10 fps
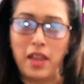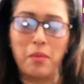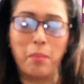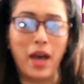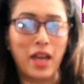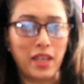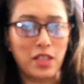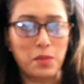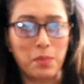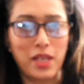in my
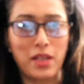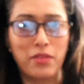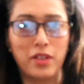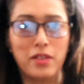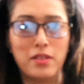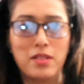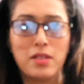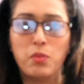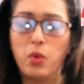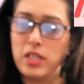
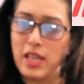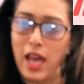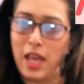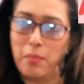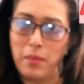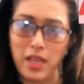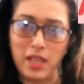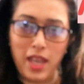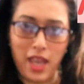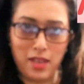experience, what I
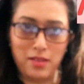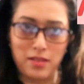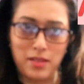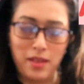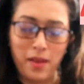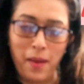mean is.